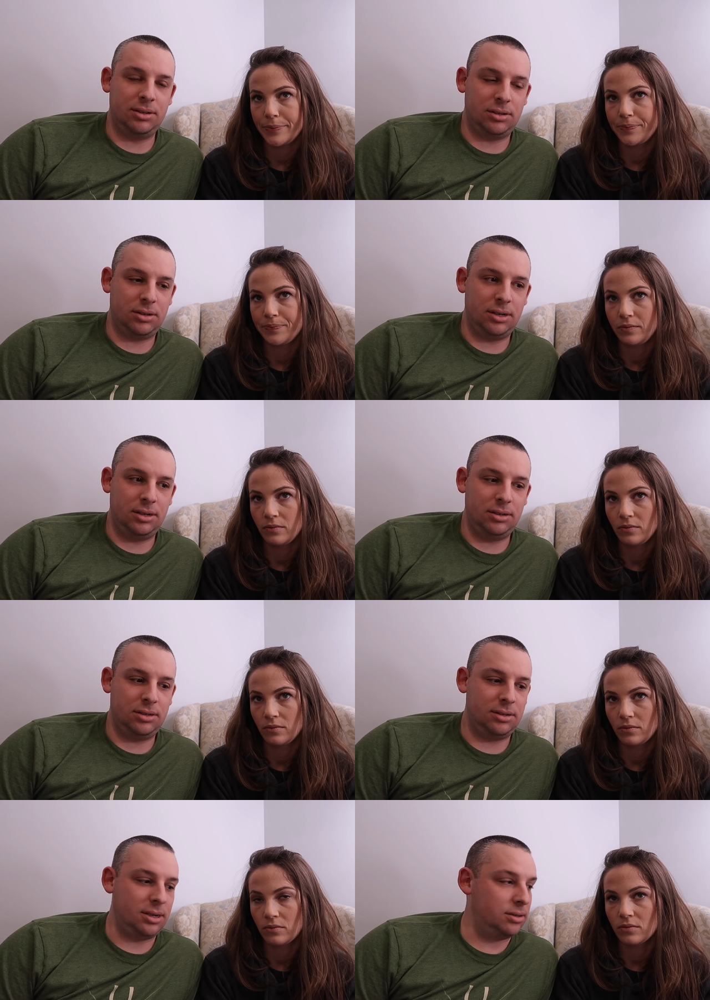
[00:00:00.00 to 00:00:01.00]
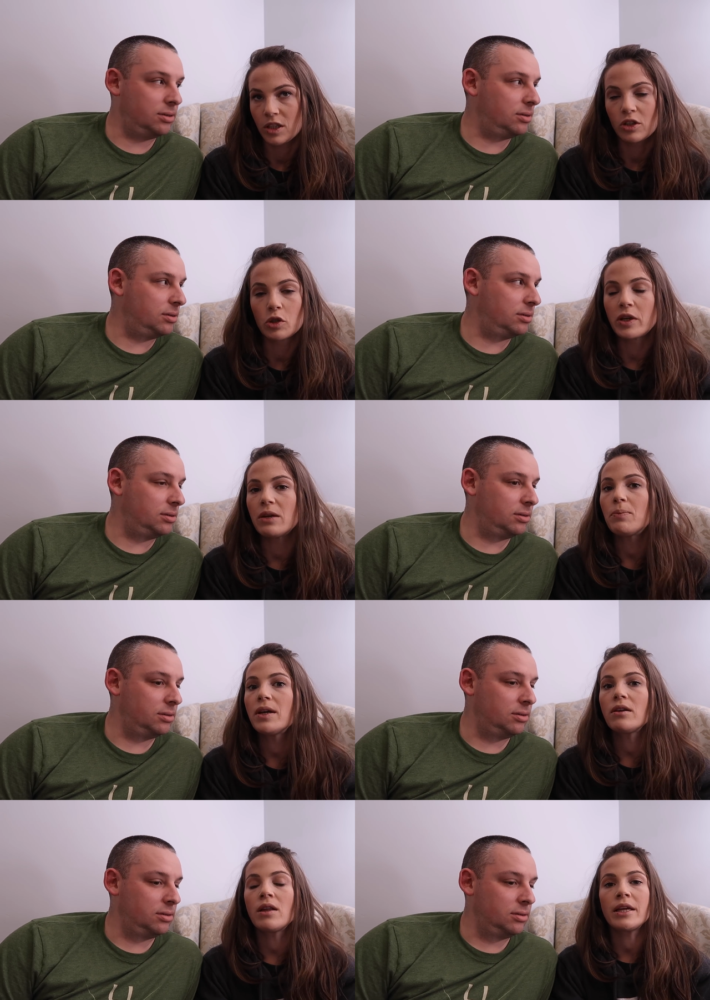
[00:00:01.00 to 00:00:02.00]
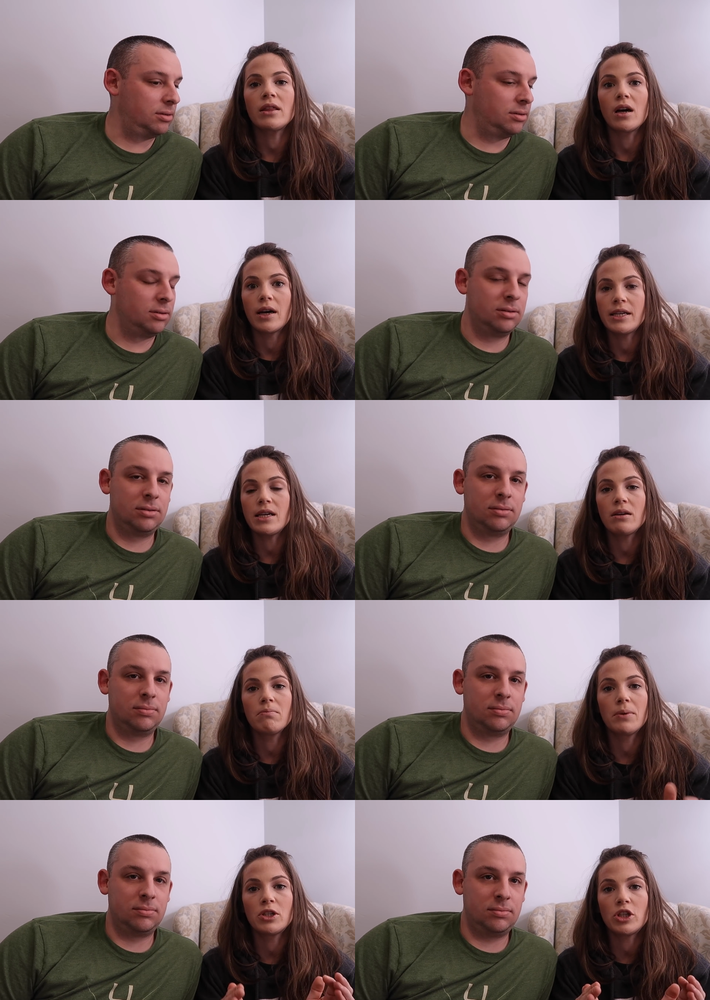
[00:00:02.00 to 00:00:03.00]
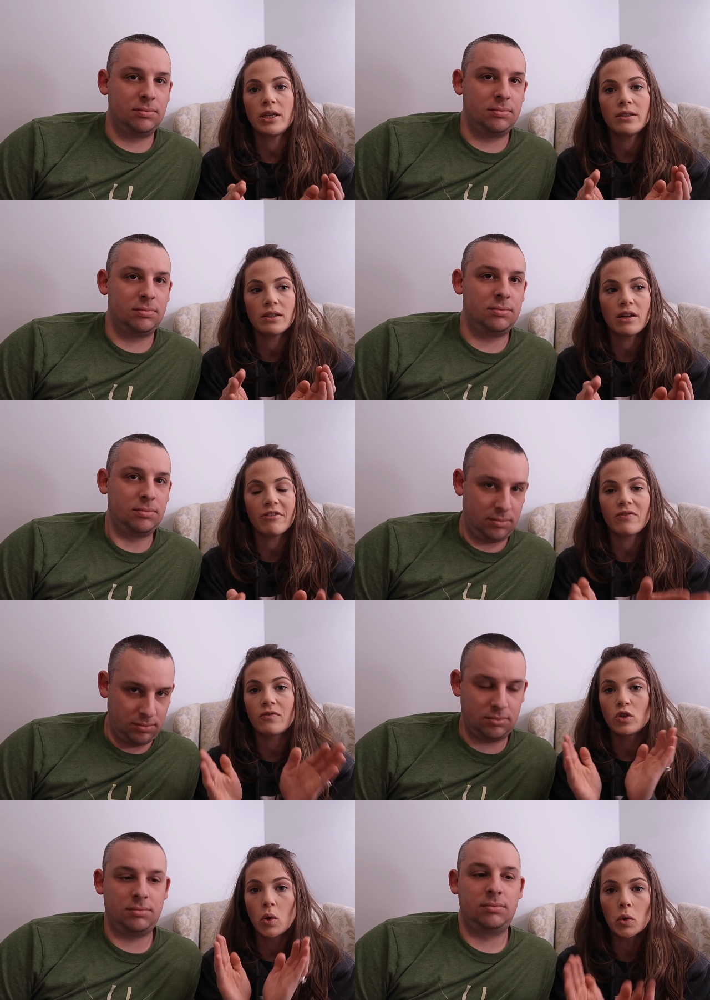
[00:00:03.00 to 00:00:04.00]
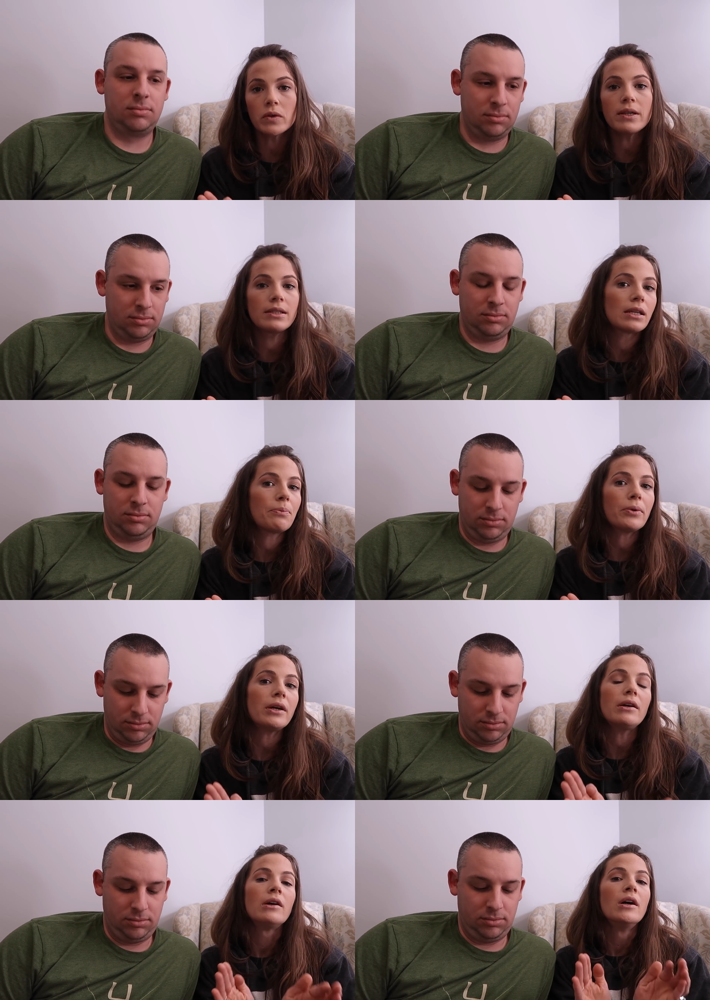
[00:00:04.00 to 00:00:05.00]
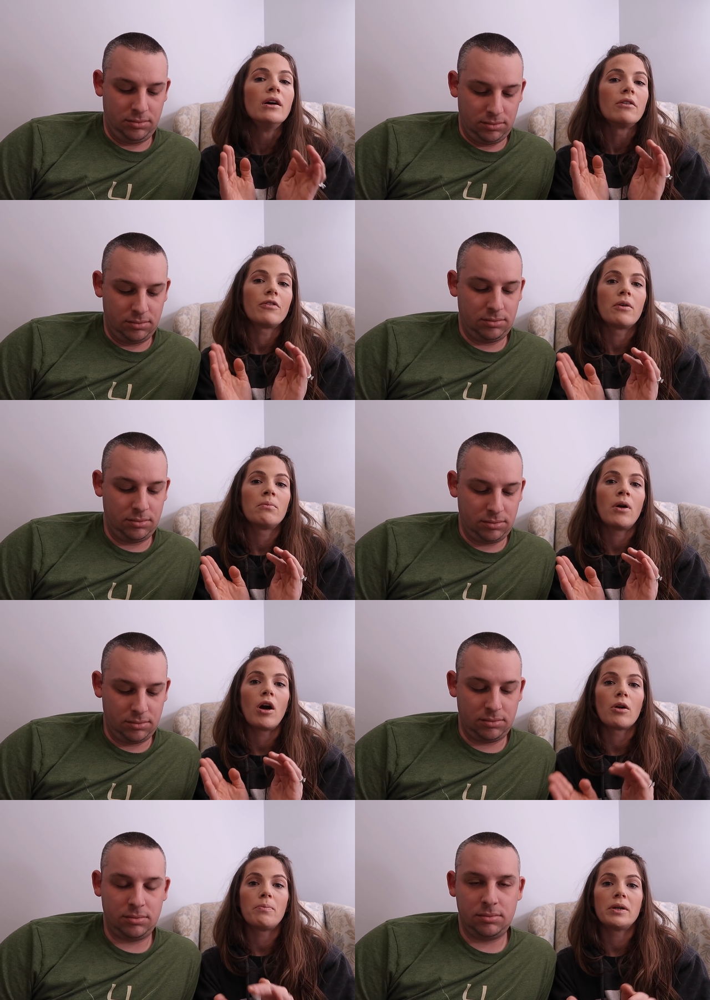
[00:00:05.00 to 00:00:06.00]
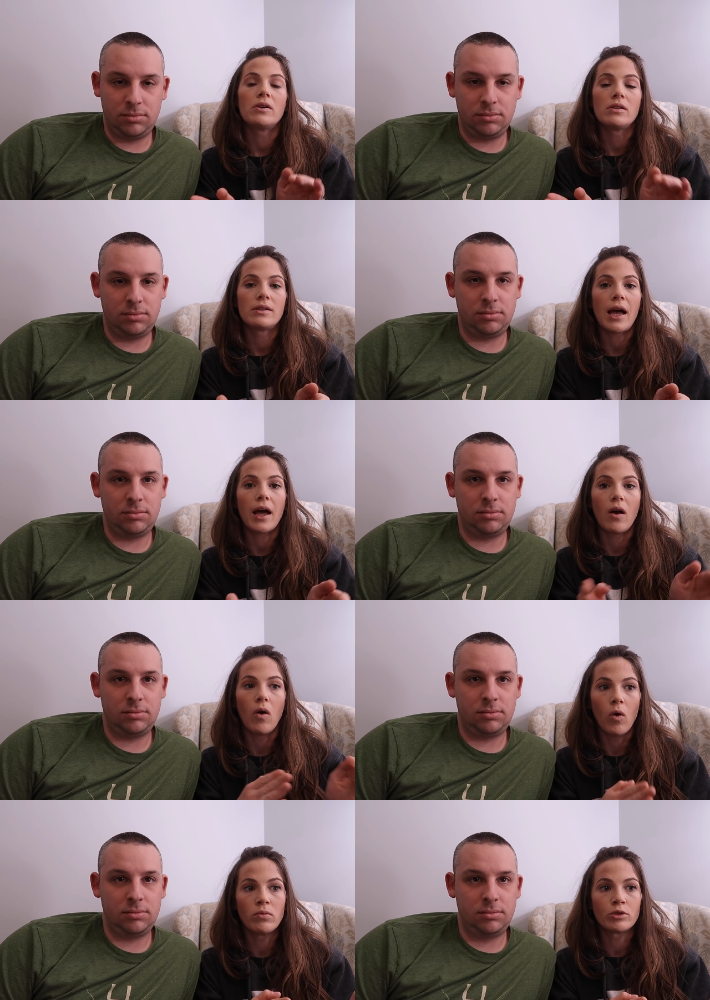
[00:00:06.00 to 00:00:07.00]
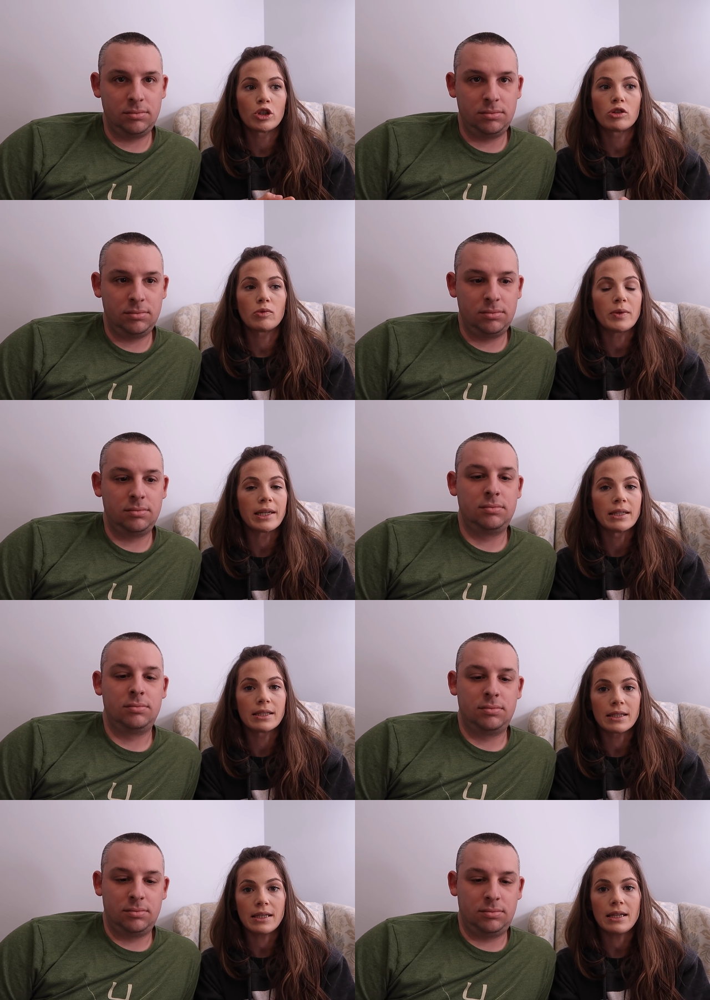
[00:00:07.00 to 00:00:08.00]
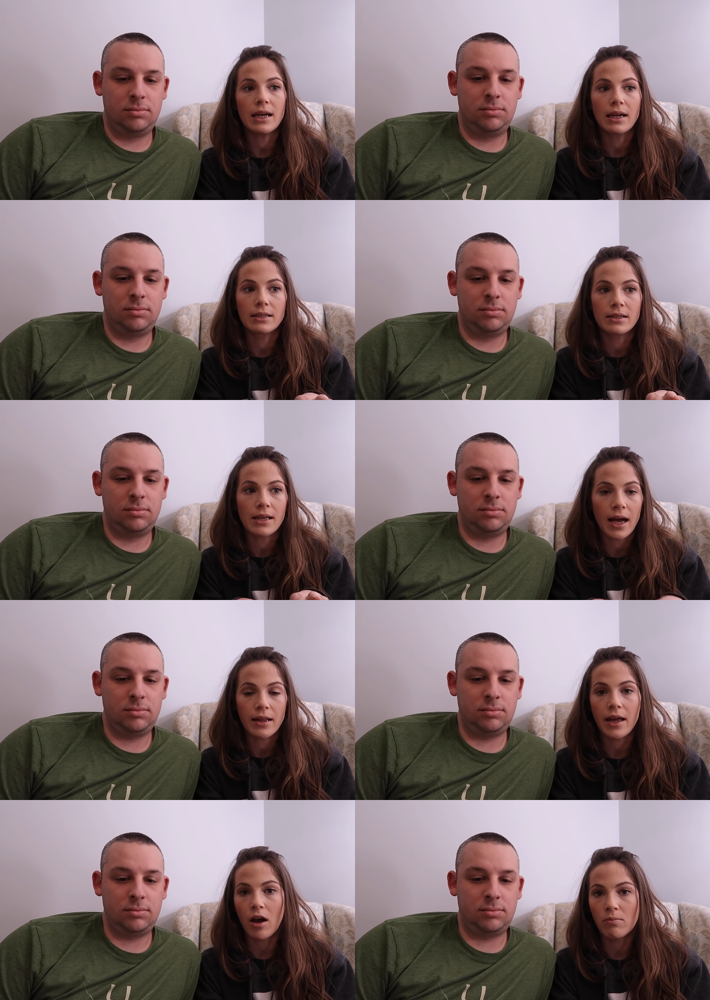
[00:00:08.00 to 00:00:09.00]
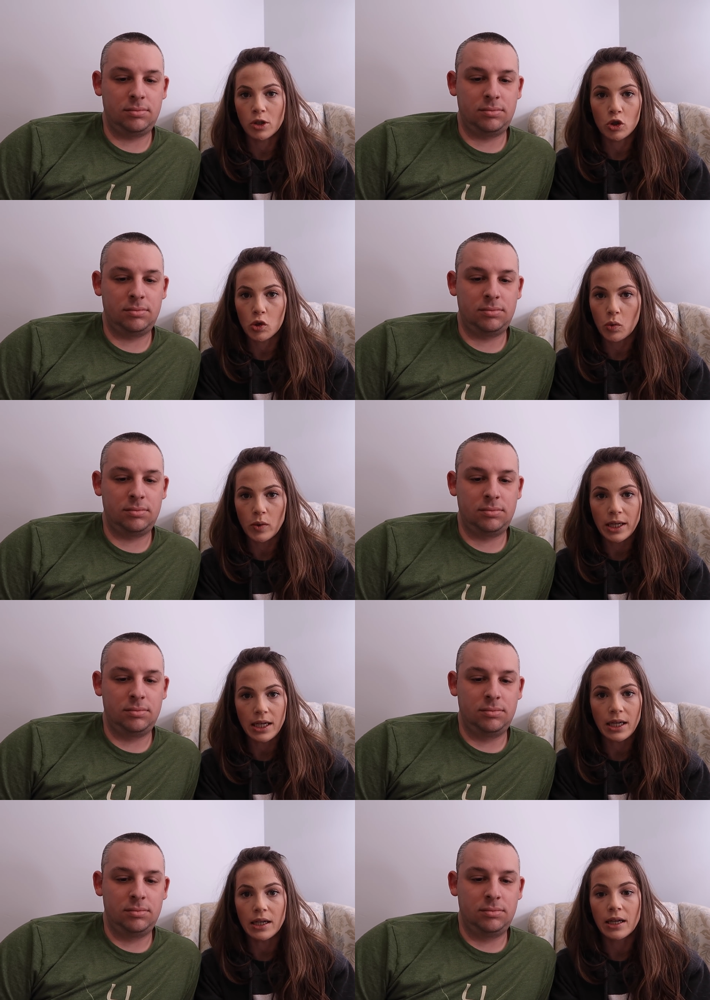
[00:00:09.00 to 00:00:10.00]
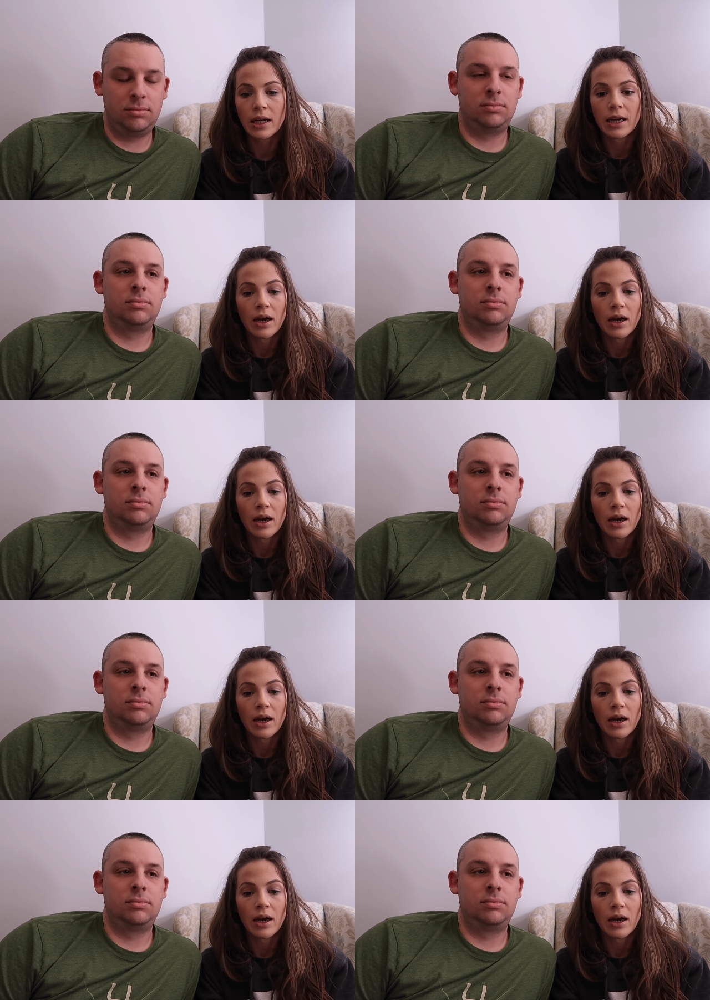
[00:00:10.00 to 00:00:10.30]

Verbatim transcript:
Speaker 1: makes any sense. So keeping like the hiking budgeting stuff totally separate from our bills at home, just so we can see exactly how much we need,